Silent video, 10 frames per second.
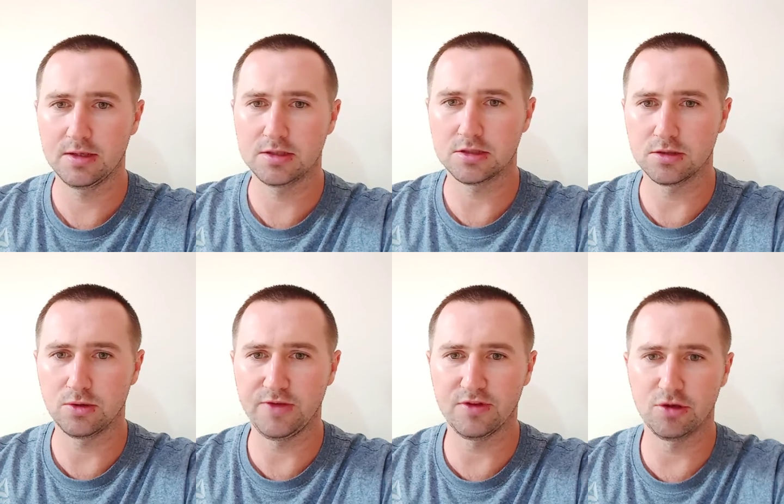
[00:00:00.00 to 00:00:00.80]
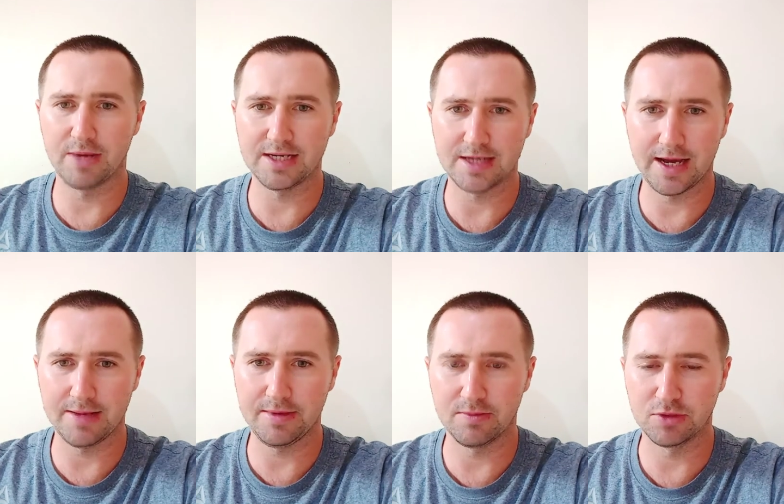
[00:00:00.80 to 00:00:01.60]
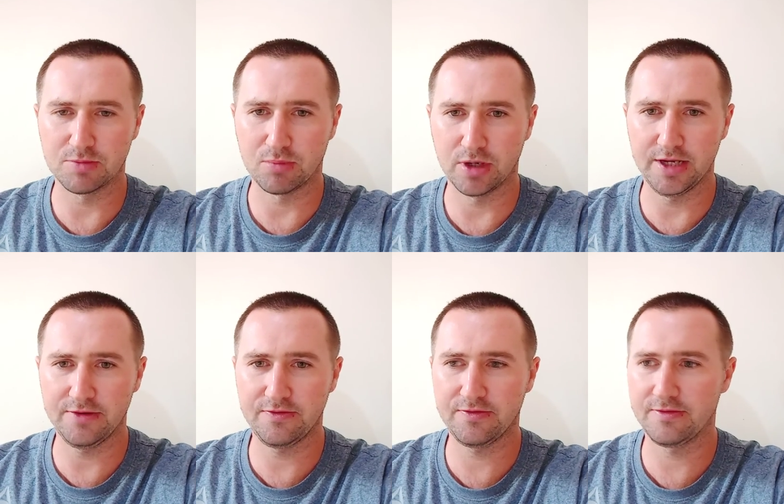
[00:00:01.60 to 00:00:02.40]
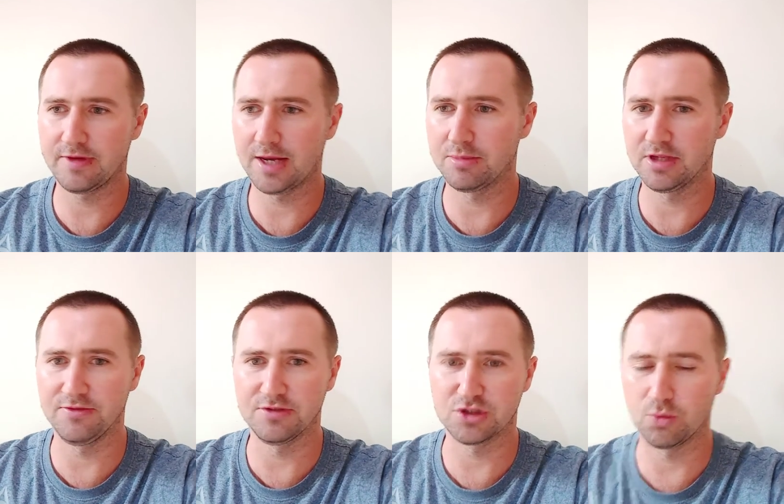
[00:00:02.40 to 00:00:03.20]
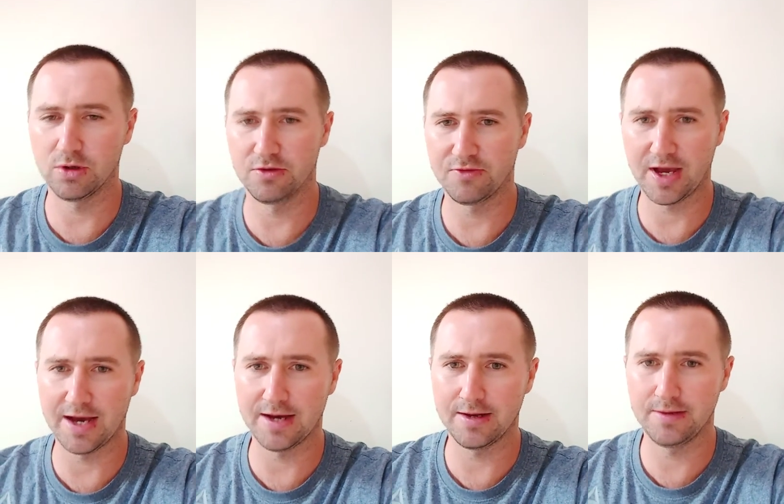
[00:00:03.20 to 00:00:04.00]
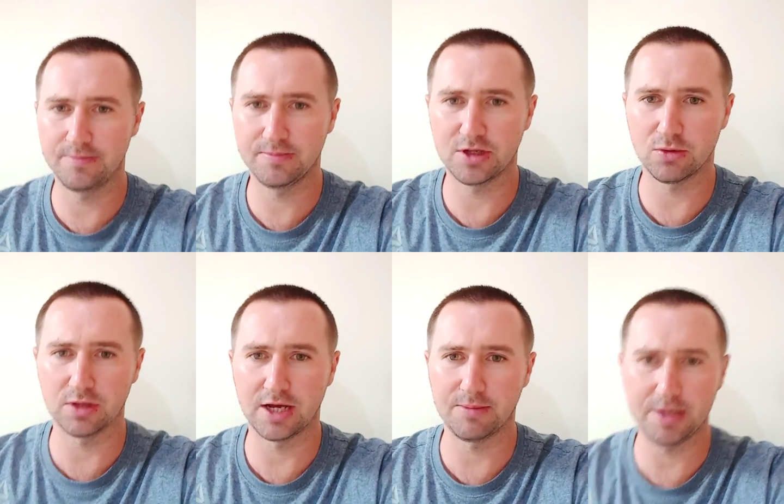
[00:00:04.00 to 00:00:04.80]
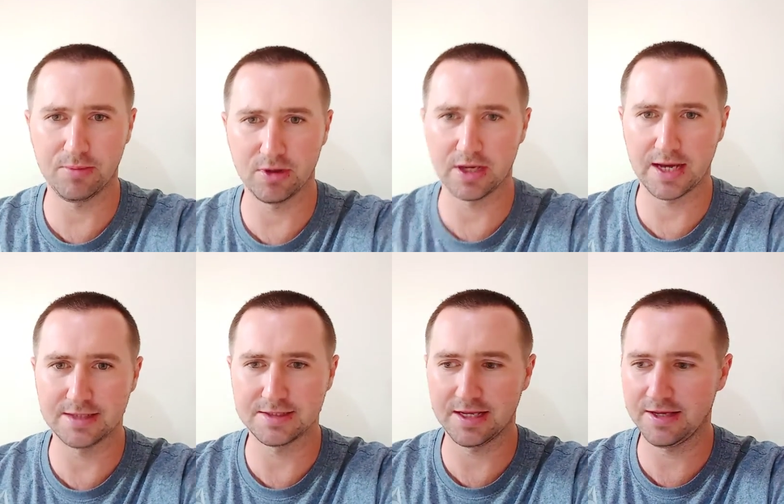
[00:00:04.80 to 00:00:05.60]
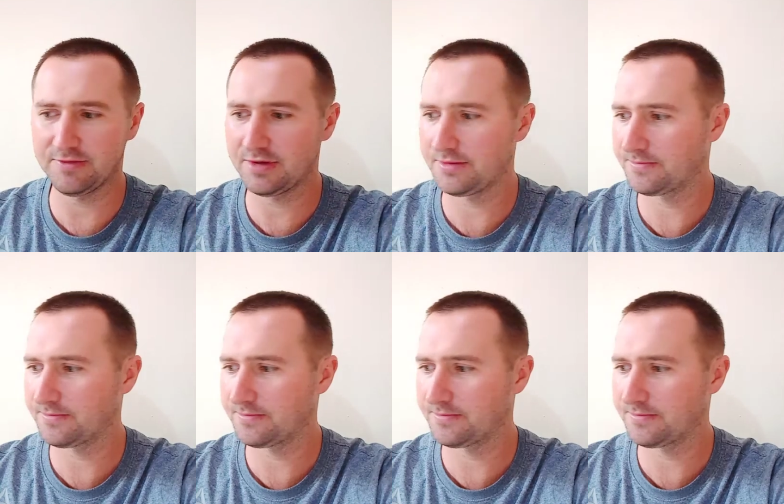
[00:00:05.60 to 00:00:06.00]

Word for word: So even though my time here was brief, I believe it's the will of God. There were a lot of people that got saved.